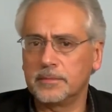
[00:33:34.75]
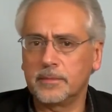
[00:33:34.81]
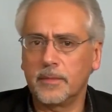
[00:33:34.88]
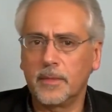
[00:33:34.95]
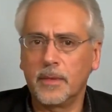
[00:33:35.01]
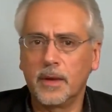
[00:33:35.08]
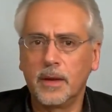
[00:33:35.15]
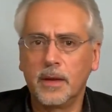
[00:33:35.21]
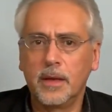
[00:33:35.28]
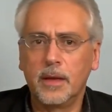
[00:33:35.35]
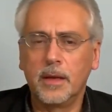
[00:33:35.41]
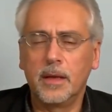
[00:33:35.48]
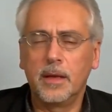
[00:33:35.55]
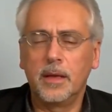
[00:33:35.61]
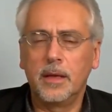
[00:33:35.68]

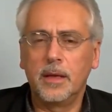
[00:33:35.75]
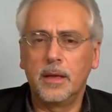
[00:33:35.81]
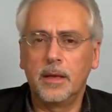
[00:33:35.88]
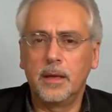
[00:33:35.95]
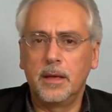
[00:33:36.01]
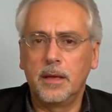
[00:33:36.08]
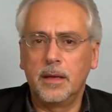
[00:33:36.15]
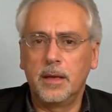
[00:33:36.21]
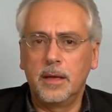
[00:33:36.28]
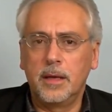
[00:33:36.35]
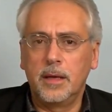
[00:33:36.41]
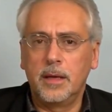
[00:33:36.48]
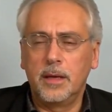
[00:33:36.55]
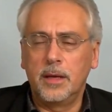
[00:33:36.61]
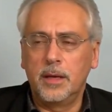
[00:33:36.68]

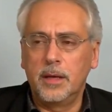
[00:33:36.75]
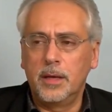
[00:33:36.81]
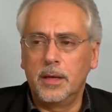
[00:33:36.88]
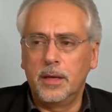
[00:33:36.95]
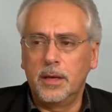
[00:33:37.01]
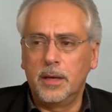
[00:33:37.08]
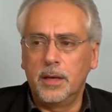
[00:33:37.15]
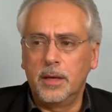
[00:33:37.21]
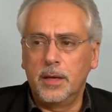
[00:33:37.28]
[no speech]